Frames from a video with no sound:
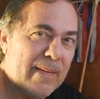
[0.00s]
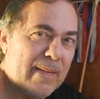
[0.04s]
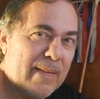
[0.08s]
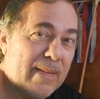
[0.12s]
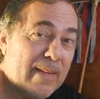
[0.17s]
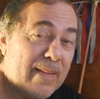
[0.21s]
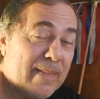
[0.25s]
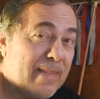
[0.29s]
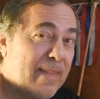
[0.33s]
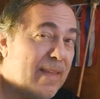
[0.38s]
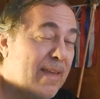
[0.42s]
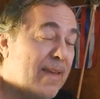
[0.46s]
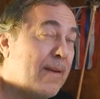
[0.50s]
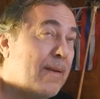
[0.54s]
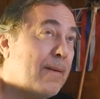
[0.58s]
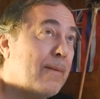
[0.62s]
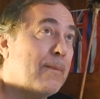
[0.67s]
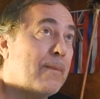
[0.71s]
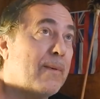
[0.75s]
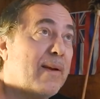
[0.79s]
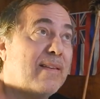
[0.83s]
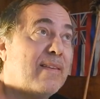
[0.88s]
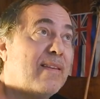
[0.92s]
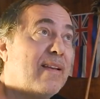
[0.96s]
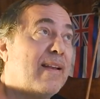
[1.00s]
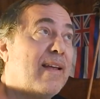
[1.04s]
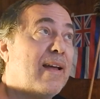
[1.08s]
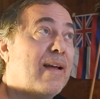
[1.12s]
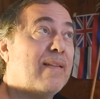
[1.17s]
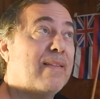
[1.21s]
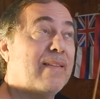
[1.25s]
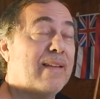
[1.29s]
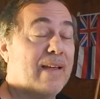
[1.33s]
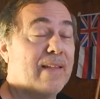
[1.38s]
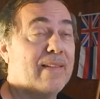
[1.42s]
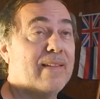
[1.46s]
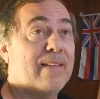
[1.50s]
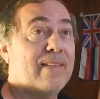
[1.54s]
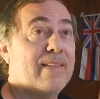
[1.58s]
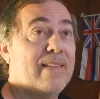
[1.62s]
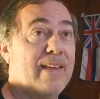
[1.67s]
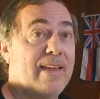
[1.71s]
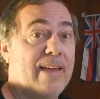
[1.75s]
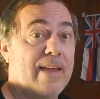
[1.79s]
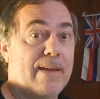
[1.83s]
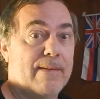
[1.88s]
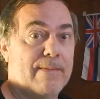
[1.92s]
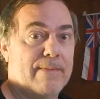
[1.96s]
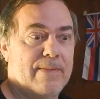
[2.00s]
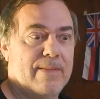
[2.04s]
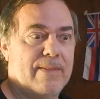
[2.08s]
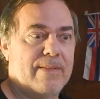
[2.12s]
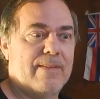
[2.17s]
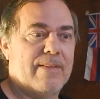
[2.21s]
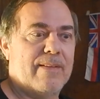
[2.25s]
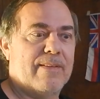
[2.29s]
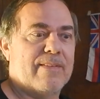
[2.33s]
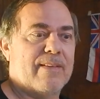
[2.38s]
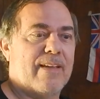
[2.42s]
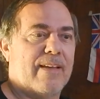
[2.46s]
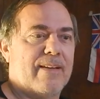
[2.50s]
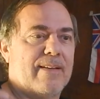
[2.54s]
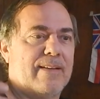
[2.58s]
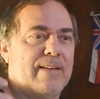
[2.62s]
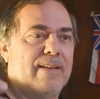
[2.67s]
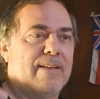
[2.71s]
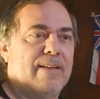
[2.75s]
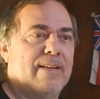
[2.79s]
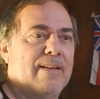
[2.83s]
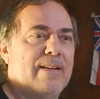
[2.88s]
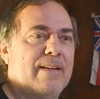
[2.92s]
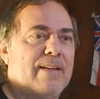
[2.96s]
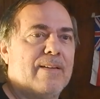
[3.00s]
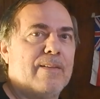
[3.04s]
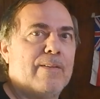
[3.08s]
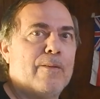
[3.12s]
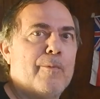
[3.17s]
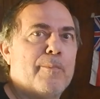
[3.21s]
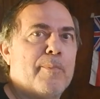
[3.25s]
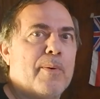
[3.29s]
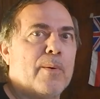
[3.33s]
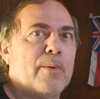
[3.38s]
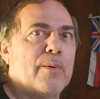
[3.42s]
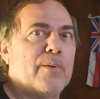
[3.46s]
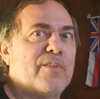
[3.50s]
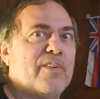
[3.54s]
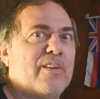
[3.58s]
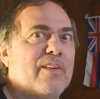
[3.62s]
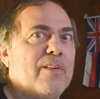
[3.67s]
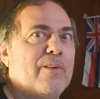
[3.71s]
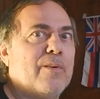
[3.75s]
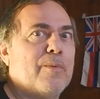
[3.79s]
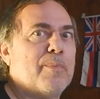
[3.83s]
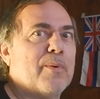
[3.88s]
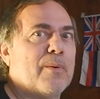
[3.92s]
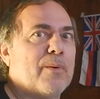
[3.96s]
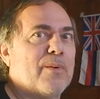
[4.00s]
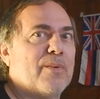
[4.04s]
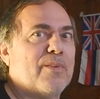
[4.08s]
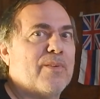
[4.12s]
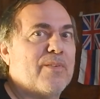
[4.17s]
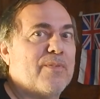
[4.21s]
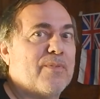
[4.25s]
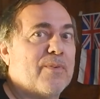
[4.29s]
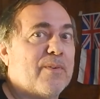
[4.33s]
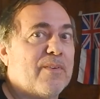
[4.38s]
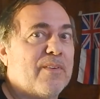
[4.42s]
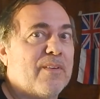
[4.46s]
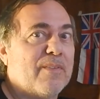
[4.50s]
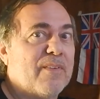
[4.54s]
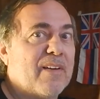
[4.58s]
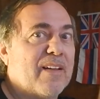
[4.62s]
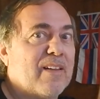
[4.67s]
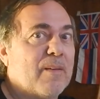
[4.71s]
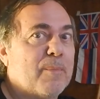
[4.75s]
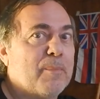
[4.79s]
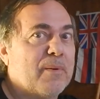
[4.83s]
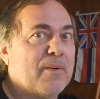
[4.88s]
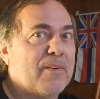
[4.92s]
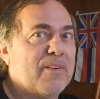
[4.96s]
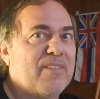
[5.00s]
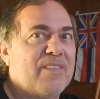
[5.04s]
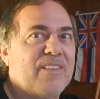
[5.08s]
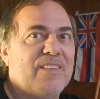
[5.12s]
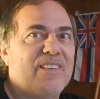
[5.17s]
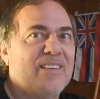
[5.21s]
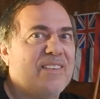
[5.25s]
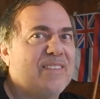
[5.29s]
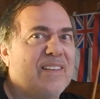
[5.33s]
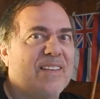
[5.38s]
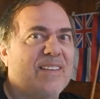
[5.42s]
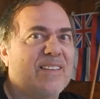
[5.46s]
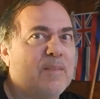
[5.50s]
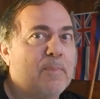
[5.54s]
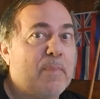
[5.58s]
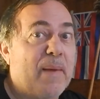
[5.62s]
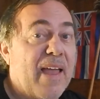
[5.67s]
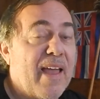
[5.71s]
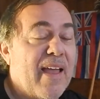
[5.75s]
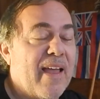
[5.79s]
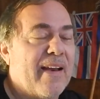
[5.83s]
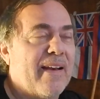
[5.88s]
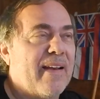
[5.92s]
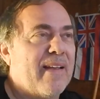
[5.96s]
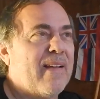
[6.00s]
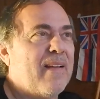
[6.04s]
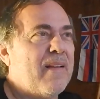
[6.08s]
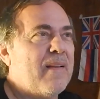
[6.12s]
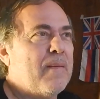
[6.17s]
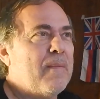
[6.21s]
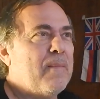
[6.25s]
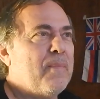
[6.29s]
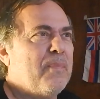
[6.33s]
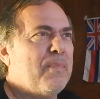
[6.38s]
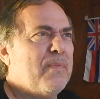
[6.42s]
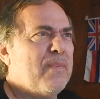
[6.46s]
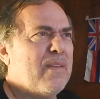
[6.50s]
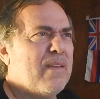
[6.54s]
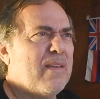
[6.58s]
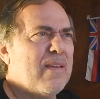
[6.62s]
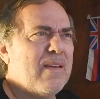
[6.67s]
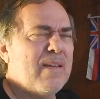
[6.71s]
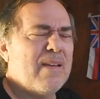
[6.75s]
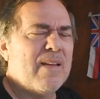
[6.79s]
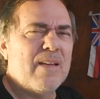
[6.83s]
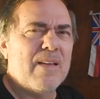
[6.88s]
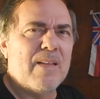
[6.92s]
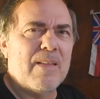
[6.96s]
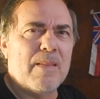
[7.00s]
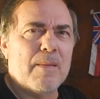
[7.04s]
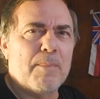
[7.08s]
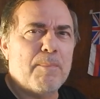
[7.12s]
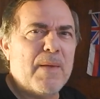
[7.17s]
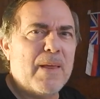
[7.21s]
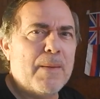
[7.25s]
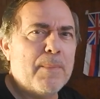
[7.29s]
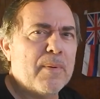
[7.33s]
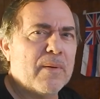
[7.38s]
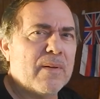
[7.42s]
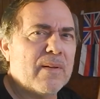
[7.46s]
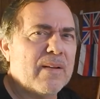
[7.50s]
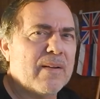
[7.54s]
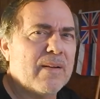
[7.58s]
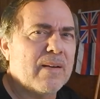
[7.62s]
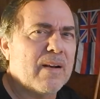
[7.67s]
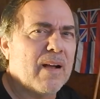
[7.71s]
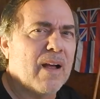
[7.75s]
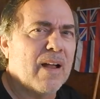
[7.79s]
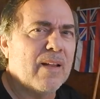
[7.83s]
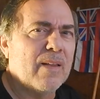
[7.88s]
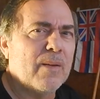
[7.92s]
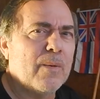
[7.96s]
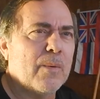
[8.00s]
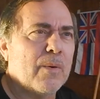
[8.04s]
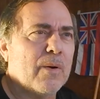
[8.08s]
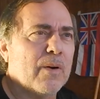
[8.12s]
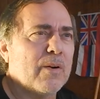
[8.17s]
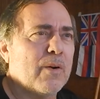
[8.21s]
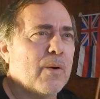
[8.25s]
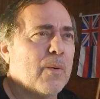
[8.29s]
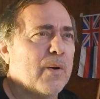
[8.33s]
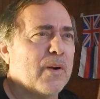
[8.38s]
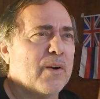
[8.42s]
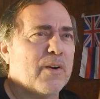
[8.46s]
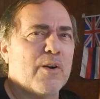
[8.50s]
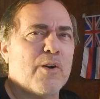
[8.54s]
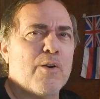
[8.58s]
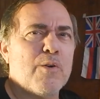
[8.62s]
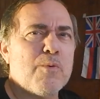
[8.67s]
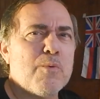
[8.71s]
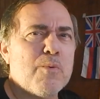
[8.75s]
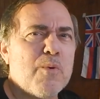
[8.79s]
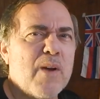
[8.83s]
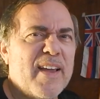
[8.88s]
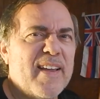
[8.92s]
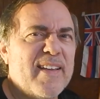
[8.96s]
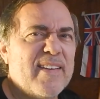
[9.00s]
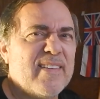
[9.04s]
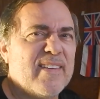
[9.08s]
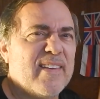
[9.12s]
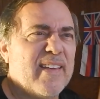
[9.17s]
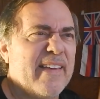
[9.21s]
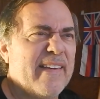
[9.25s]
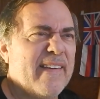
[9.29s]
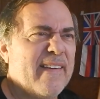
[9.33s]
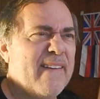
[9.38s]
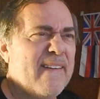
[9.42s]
that they rented out. Now that they have, it's like loopholes and loopholes for developers to just expand. The people on Kailua are going crazy